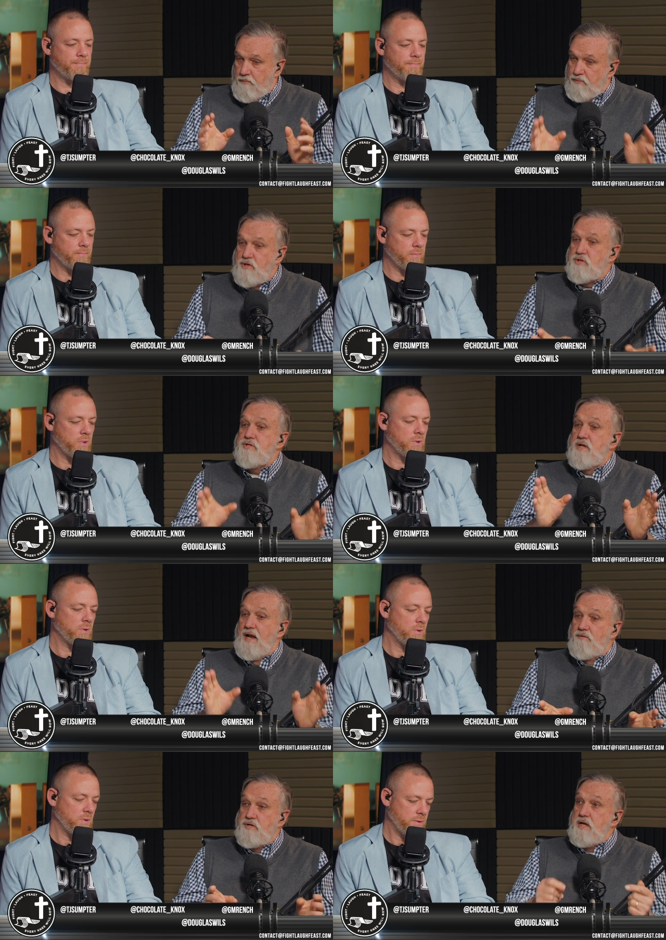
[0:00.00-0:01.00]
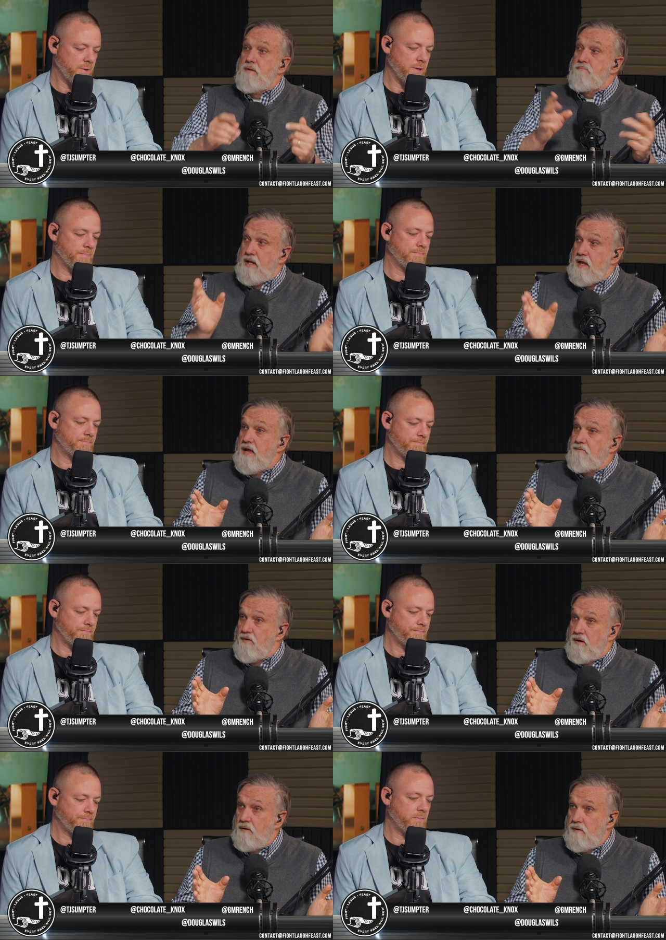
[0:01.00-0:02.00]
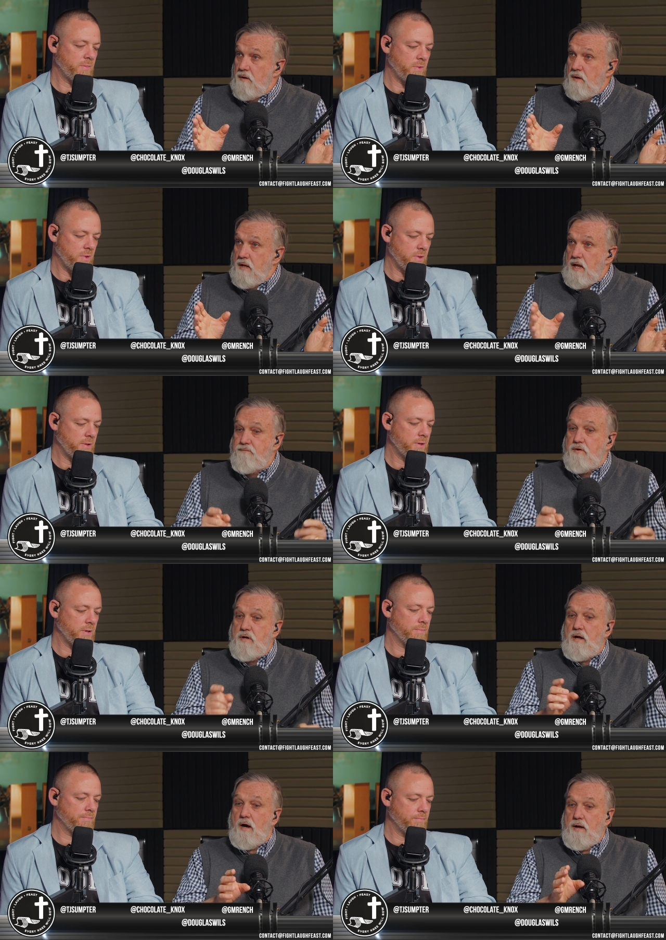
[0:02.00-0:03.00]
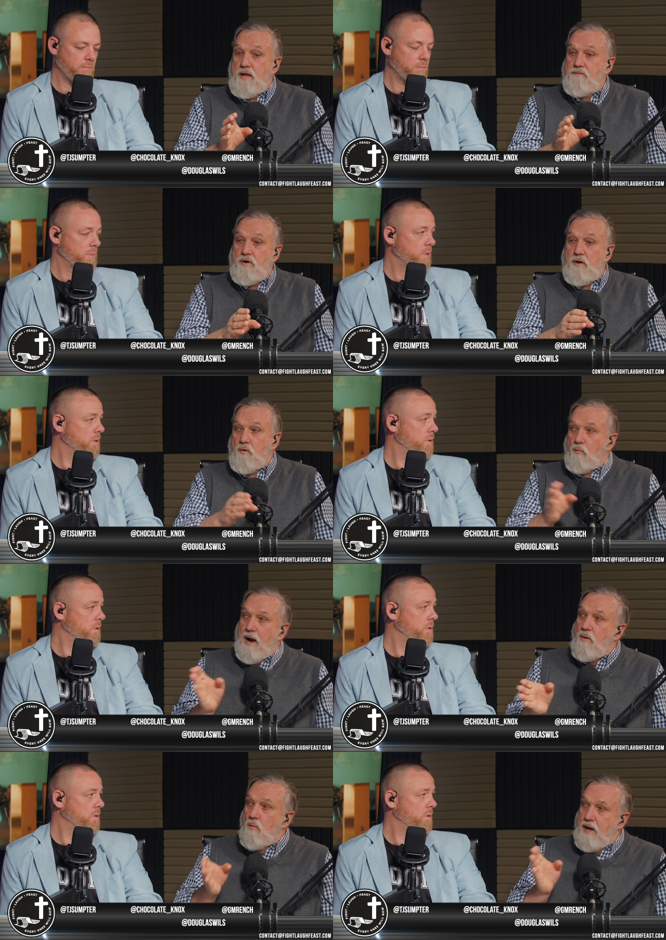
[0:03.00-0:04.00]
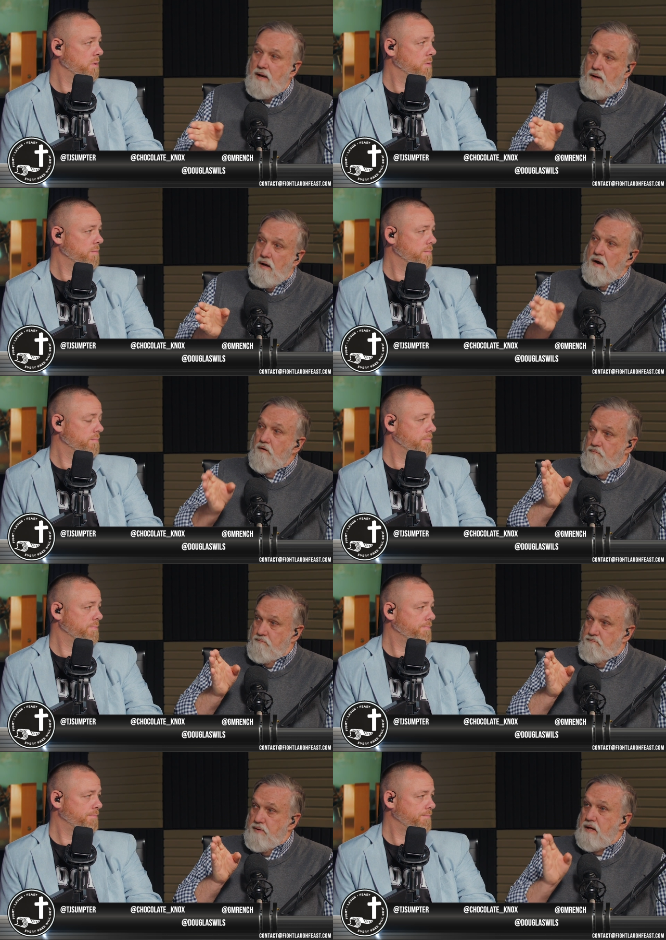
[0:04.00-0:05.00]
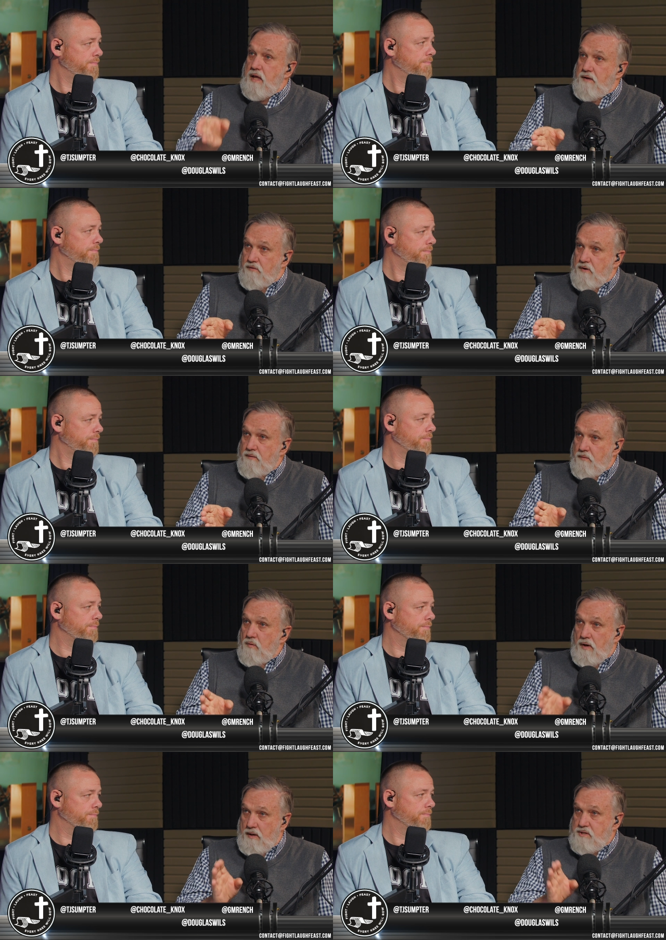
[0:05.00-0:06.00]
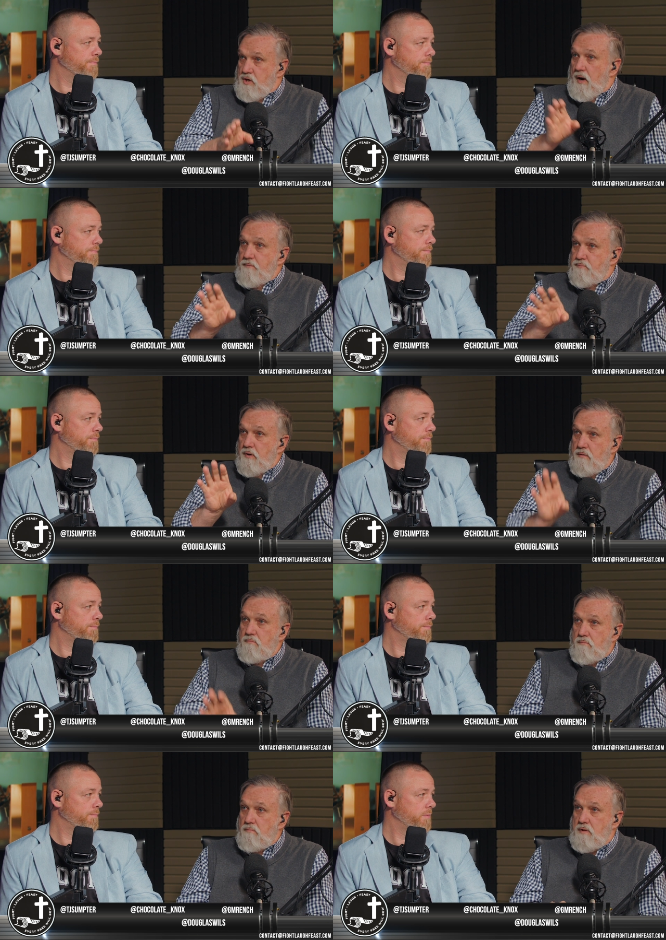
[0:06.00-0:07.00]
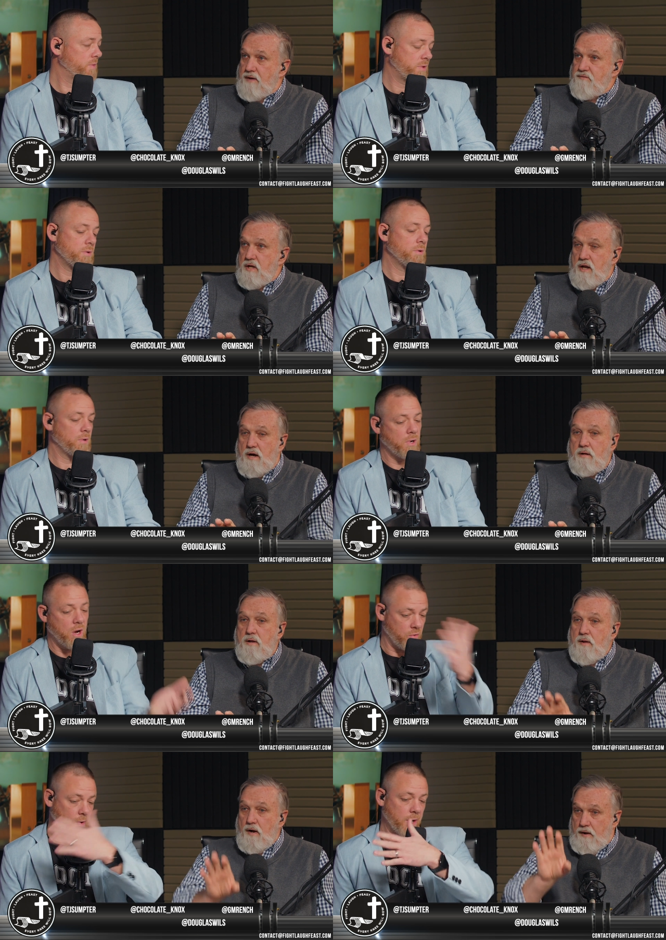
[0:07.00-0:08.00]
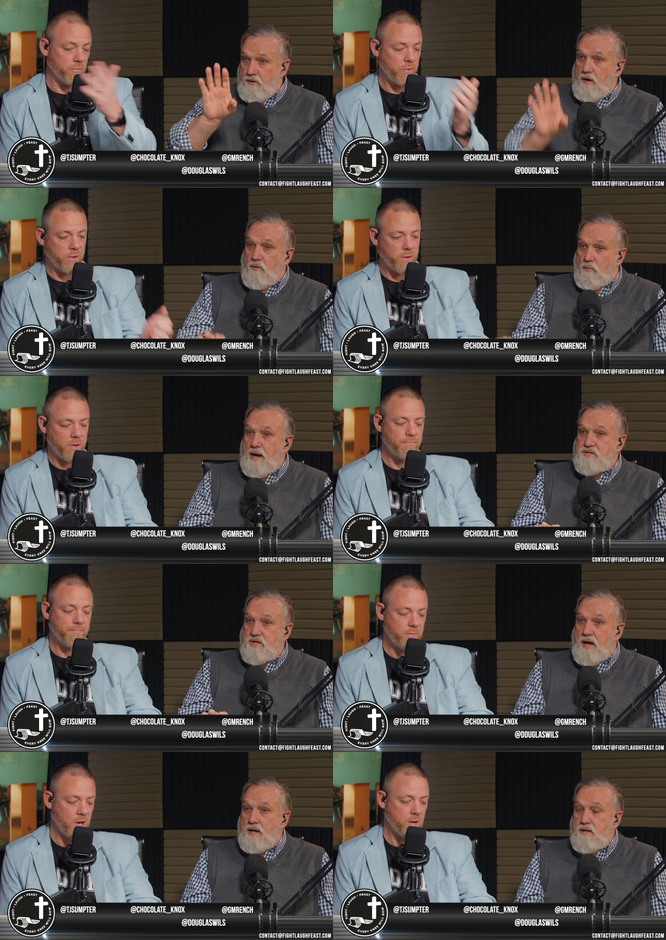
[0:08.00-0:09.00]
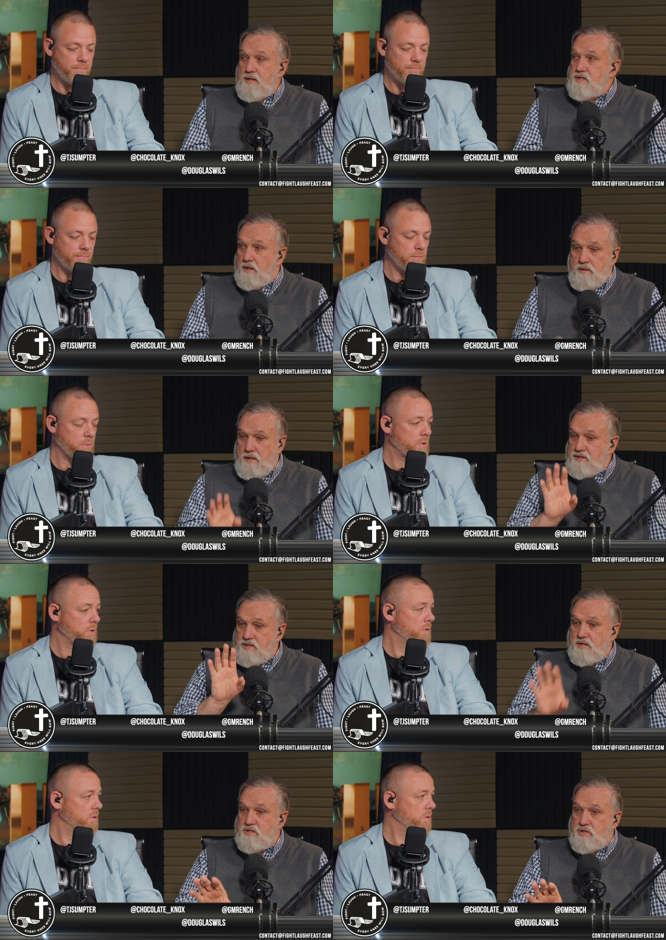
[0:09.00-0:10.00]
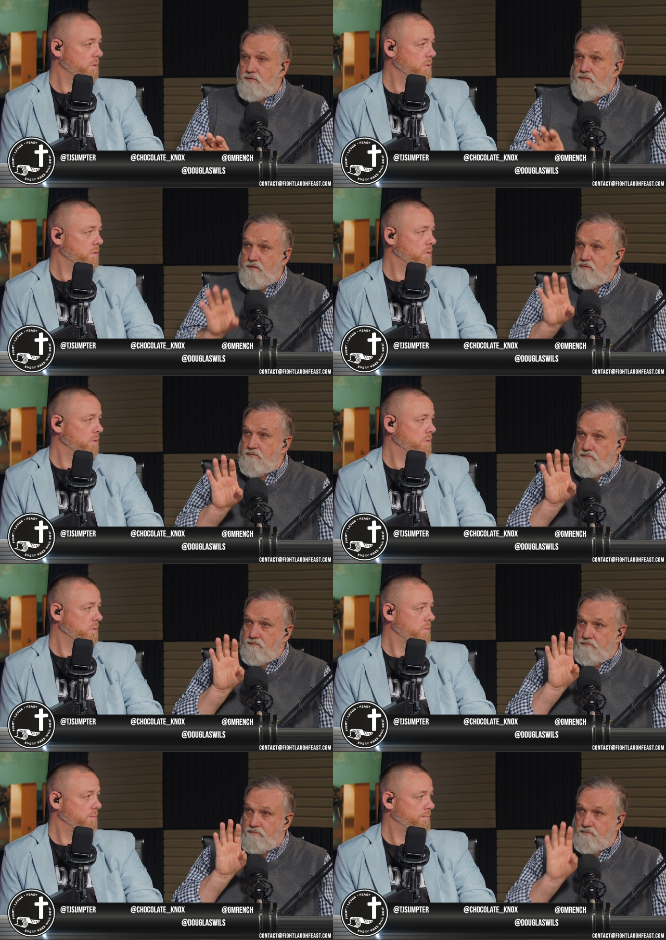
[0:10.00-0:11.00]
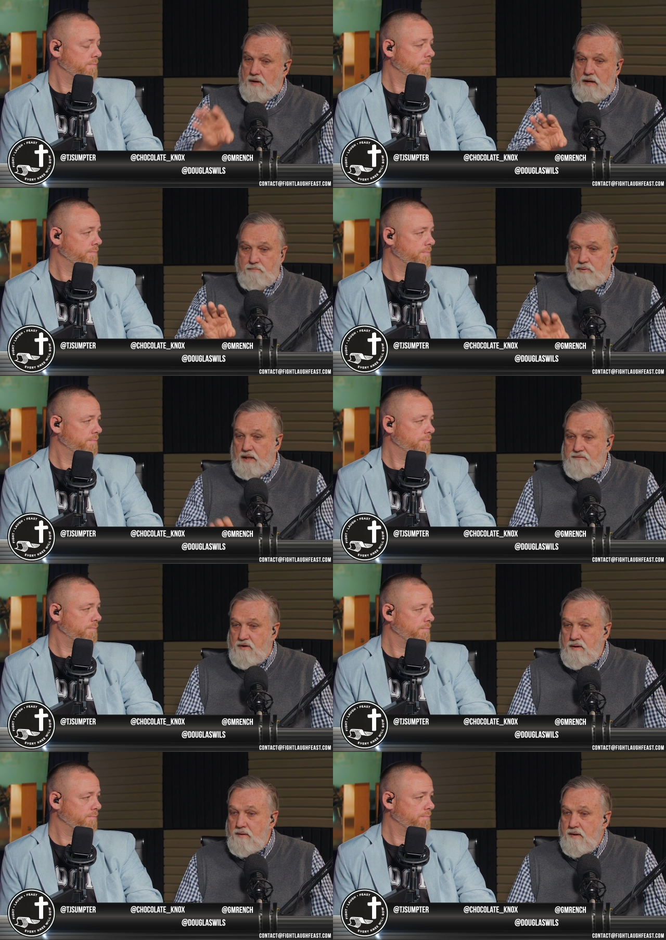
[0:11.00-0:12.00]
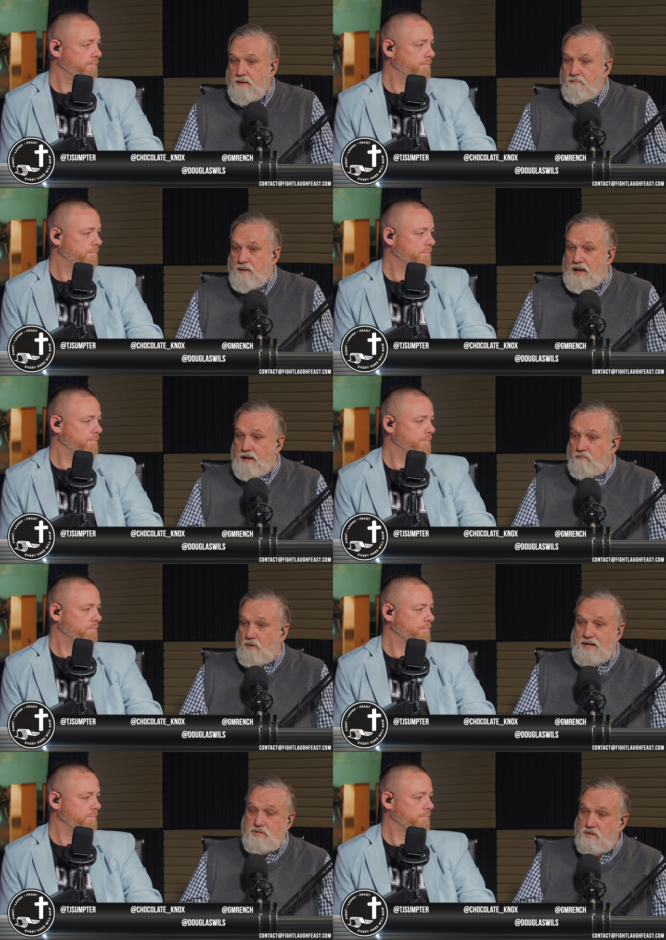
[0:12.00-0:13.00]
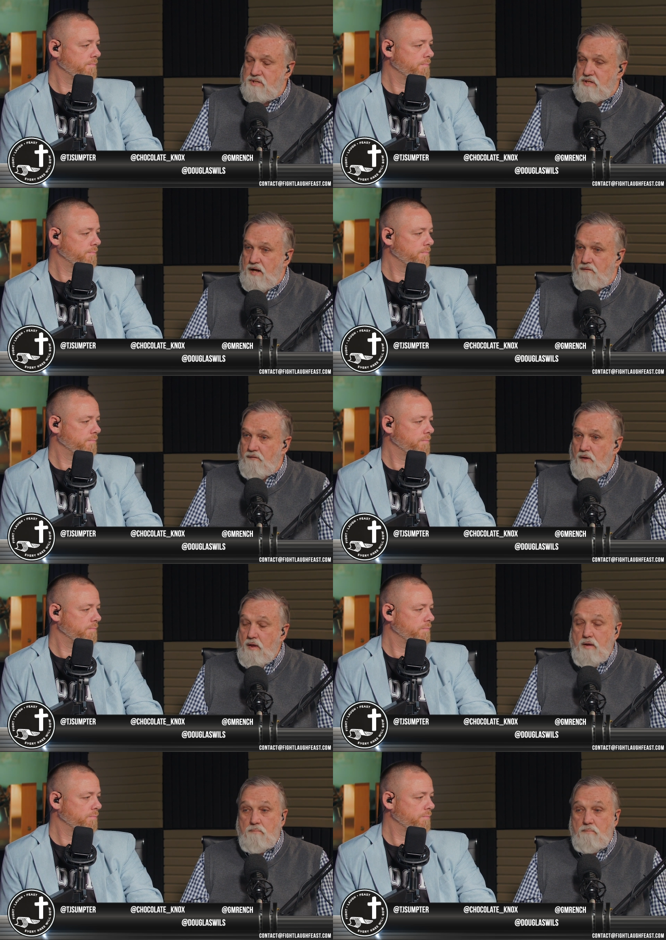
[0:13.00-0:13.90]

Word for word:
Speaker 1: the pressures and levers in yeah. Big Eva, yeah. Even even on the right wing of Big Eva. Mm-hmm. So I'd put Kevin DeYoung on the right on, on the right side. Yeah. He's a he's a conservative, mm-hmm. uh, believing huh. man. Writes good stuff,